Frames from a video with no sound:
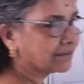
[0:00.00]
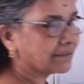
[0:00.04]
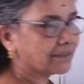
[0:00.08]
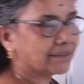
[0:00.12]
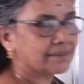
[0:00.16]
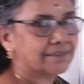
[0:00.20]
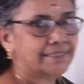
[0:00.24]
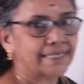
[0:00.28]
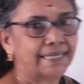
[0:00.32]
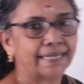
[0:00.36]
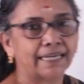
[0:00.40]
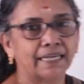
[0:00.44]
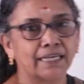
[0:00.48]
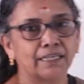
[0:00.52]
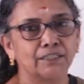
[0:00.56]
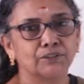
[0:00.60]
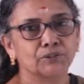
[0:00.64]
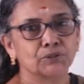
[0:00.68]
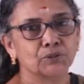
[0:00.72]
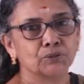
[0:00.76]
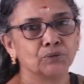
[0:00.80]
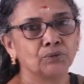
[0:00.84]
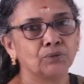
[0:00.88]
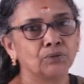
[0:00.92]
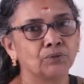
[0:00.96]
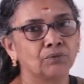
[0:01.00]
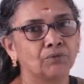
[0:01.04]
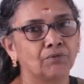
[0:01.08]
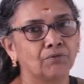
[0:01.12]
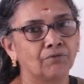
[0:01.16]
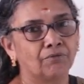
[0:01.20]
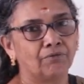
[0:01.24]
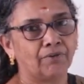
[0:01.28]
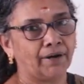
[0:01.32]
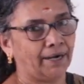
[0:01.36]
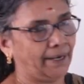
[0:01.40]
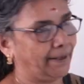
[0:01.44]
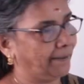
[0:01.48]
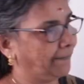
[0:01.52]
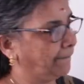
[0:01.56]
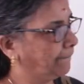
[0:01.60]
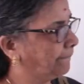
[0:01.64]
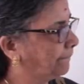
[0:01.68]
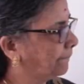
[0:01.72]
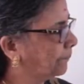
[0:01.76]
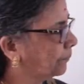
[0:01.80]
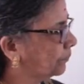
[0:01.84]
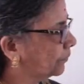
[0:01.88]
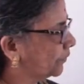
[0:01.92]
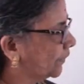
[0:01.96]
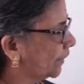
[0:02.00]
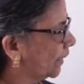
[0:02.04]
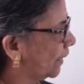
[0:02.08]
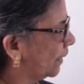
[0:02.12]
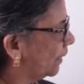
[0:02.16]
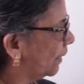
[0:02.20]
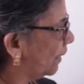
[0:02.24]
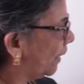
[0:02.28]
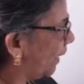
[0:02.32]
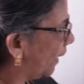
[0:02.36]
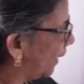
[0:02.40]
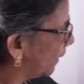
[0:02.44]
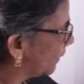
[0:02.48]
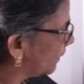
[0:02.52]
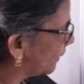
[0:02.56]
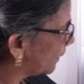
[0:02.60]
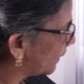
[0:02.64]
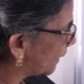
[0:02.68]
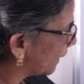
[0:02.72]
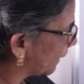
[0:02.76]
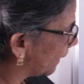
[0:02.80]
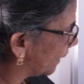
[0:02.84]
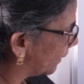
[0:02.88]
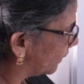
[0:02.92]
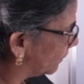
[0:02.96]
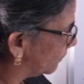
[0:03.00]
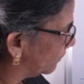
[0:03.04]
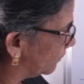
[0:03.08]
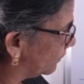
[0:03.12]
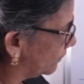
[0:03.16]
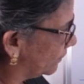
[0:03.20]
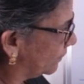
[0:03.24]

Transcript: is equal to 1. And here